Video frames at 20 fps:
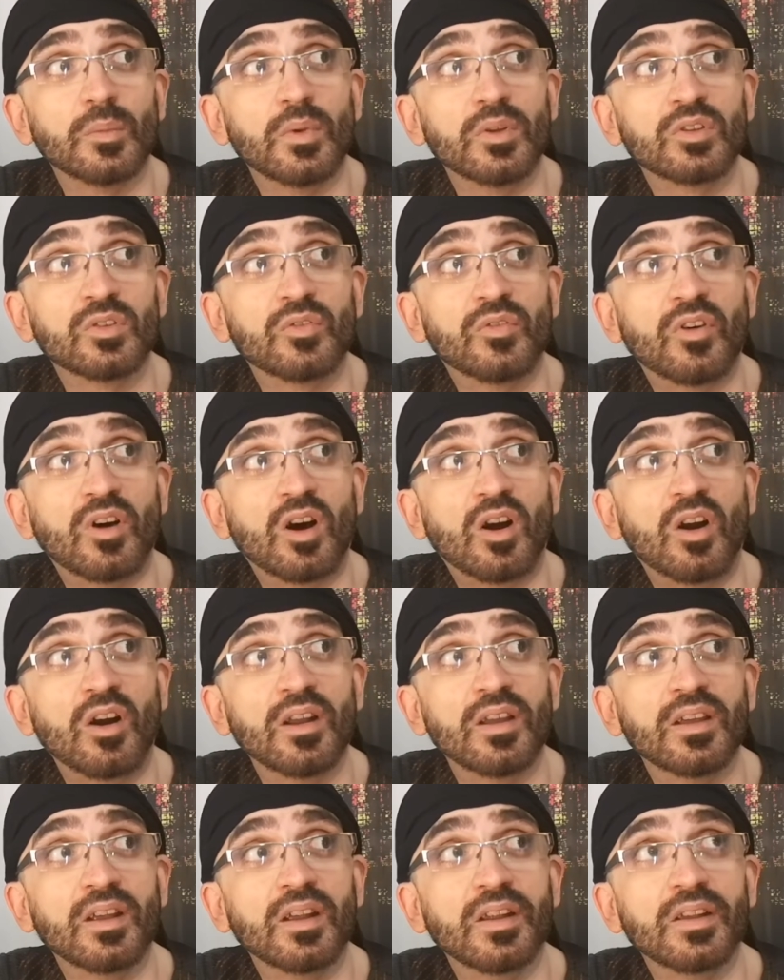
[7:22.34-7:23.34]
as
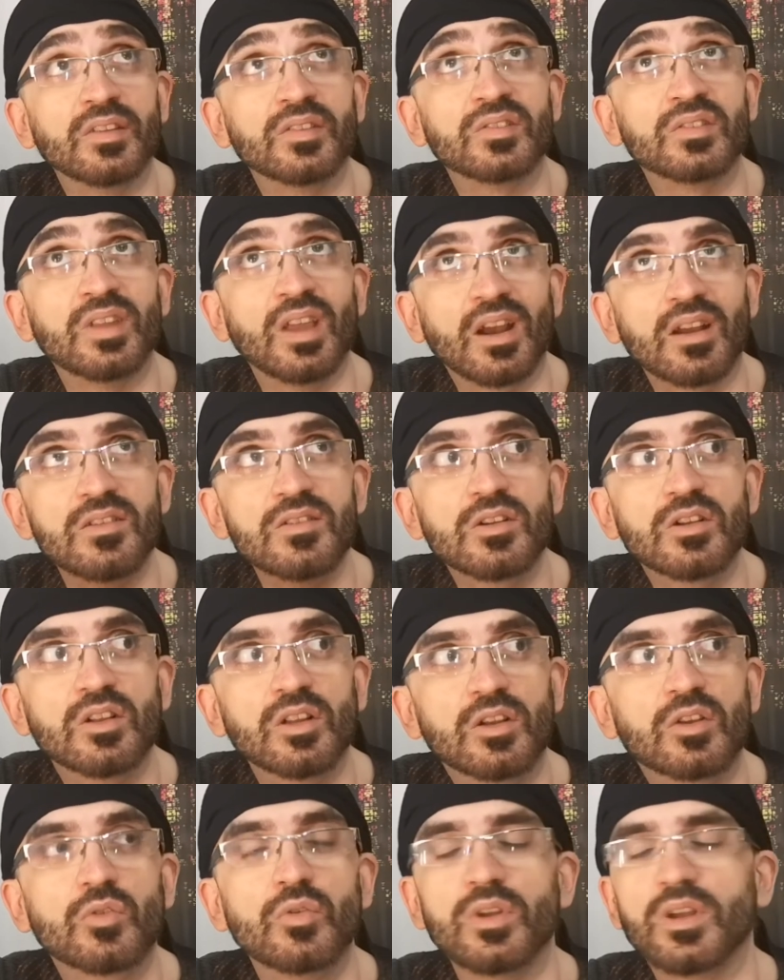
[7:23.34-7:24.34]
far as
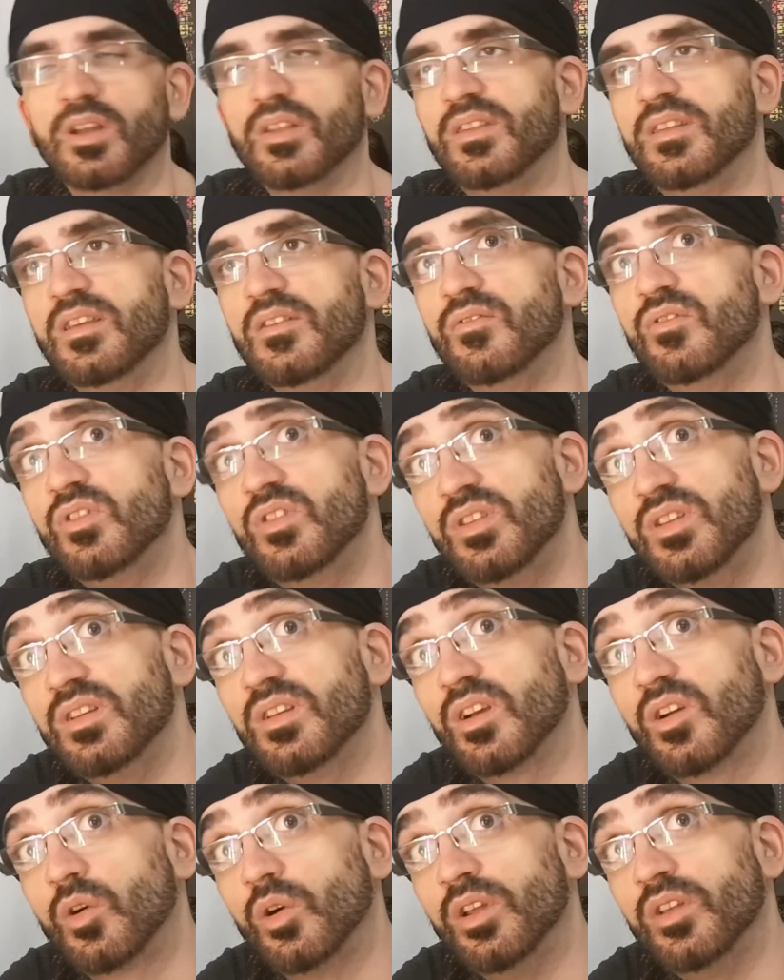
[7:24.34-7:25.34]
technical
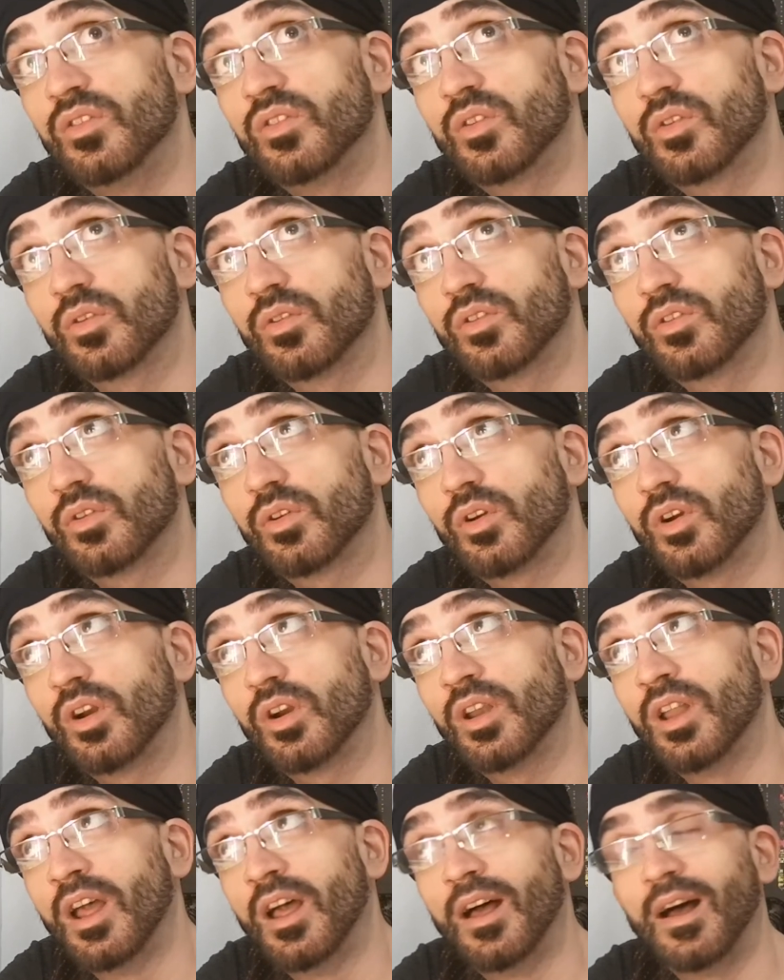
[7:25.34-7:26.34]
creativity is
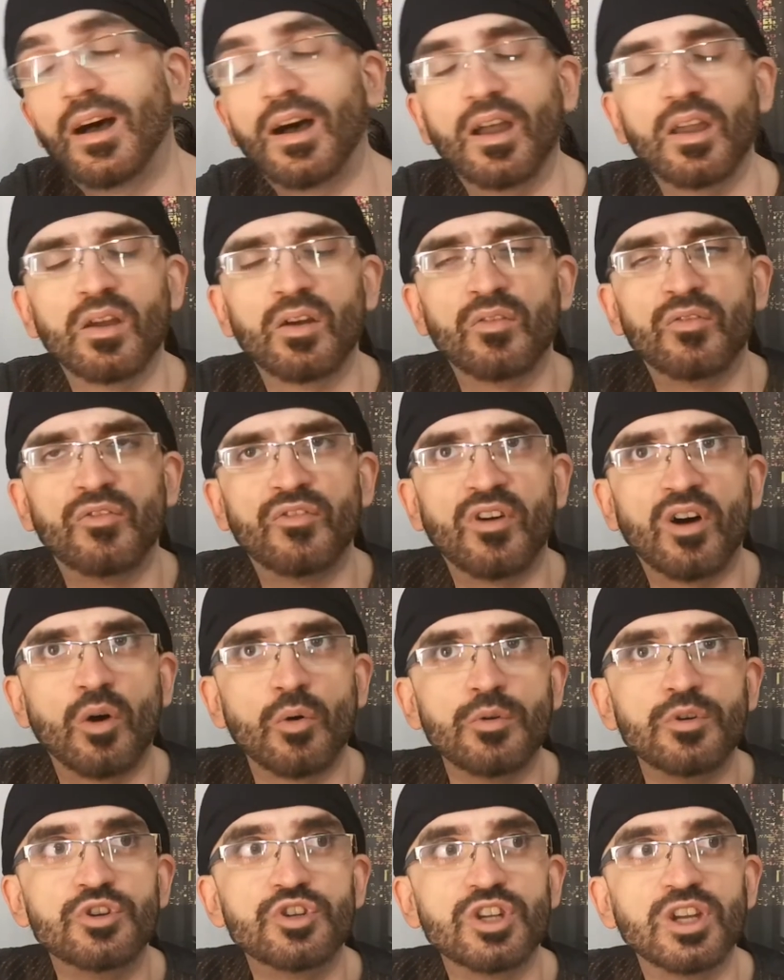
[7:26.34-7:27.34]
concerned, I have
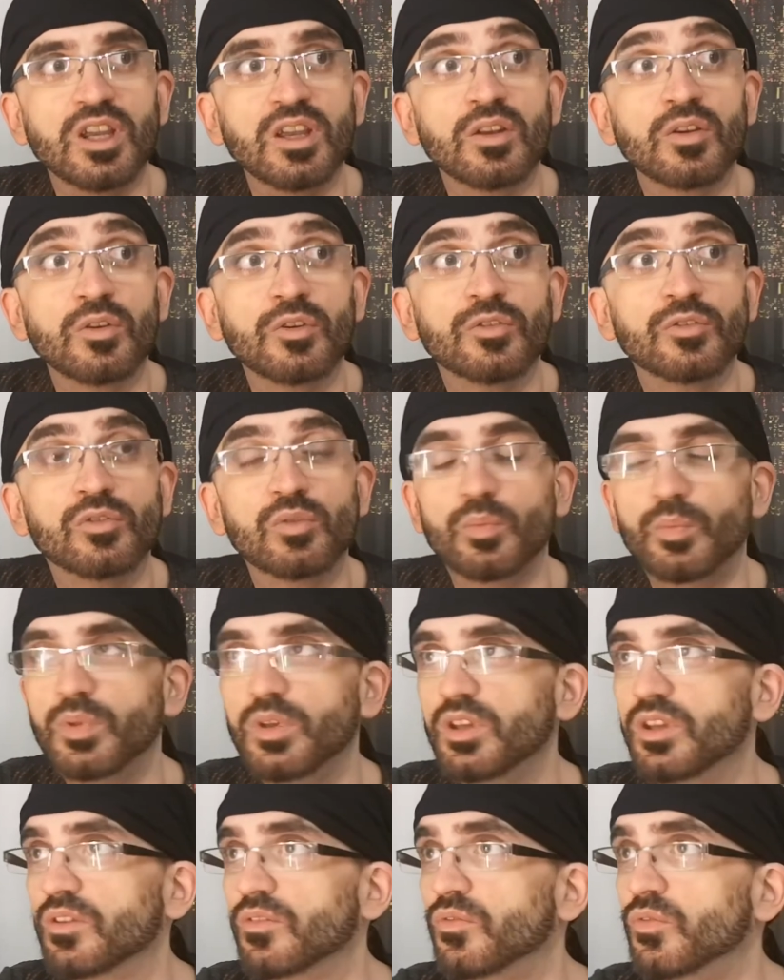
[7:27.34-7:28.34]
found shaders to
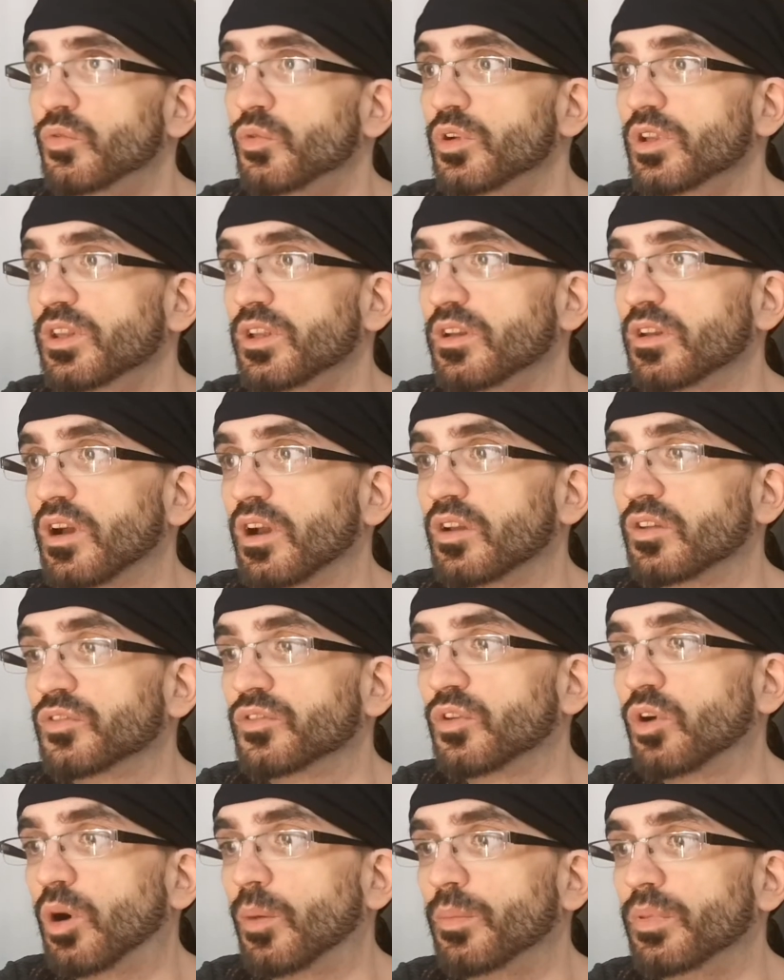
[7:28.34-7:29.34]
be a really
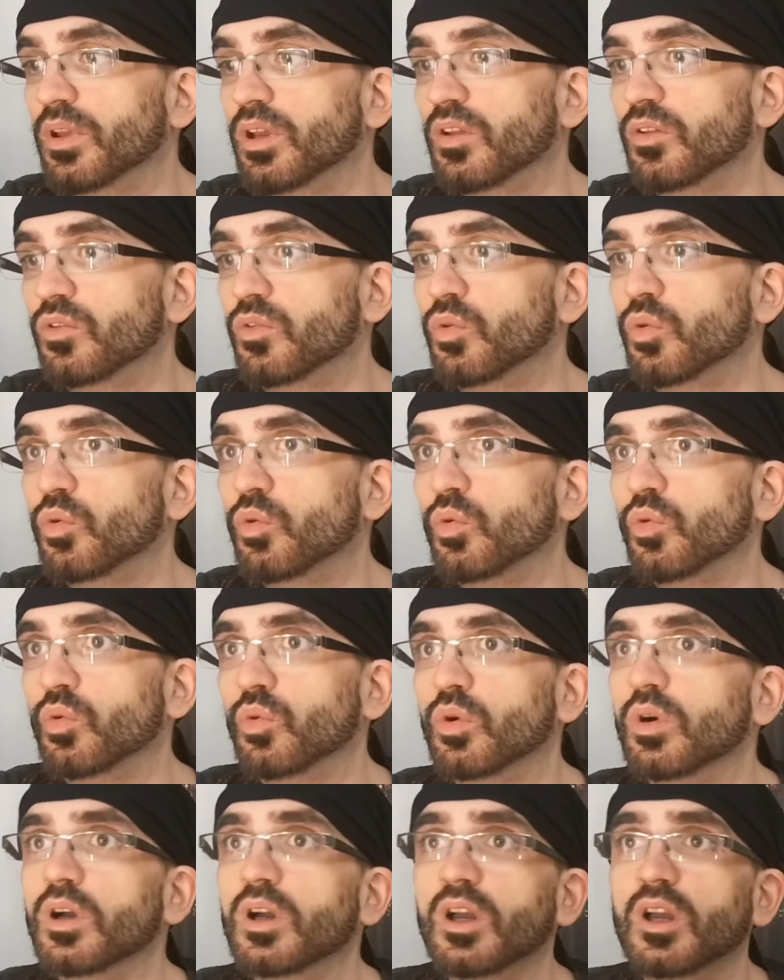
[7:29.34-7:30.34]
nice topic
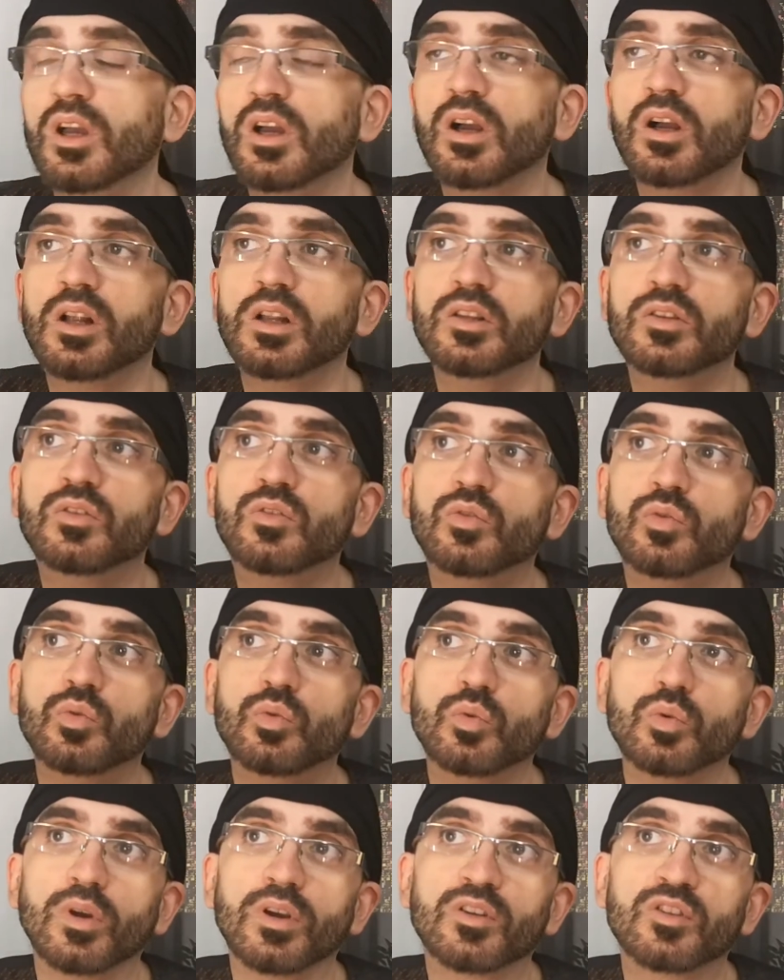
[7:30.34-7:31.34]

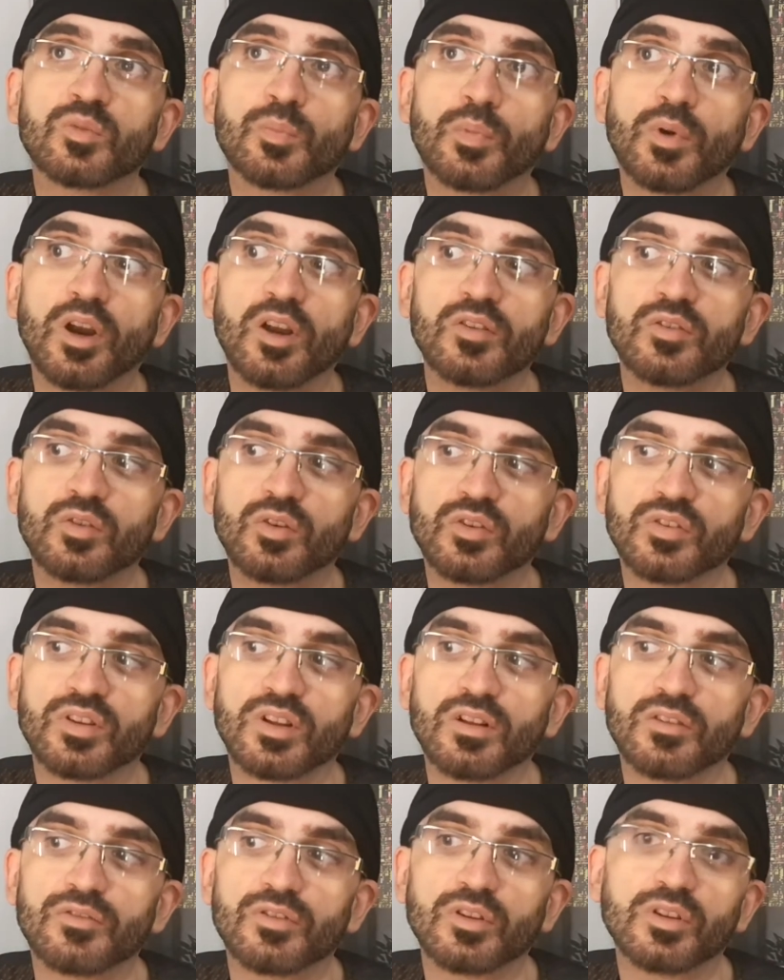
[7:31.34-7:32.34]
to express
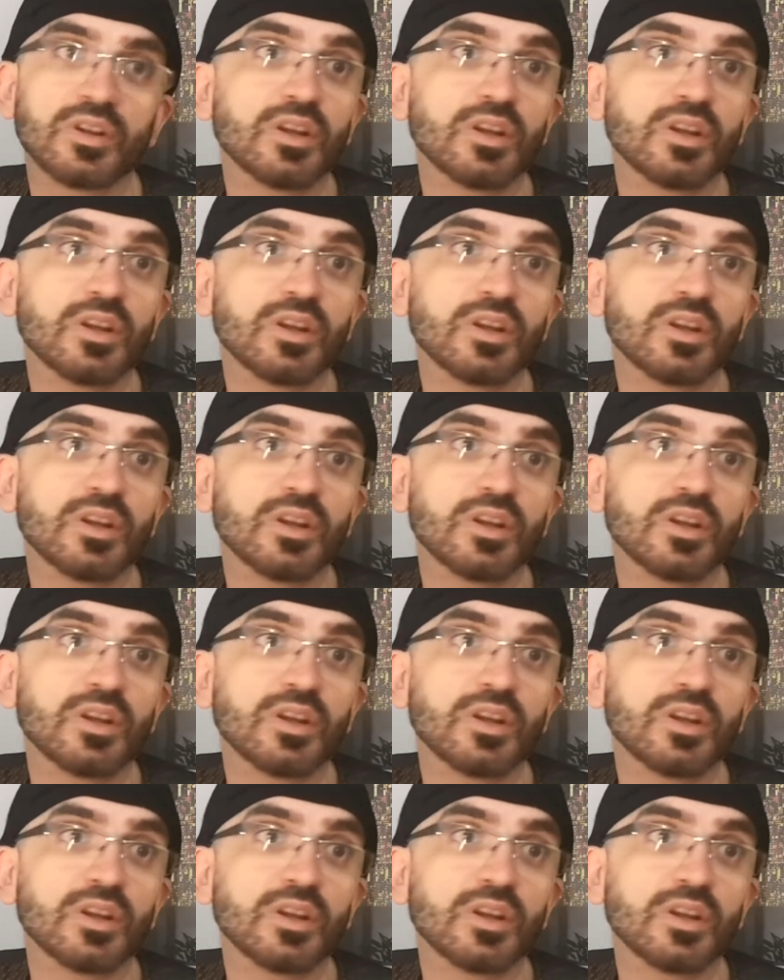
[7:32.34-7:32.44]
yourself a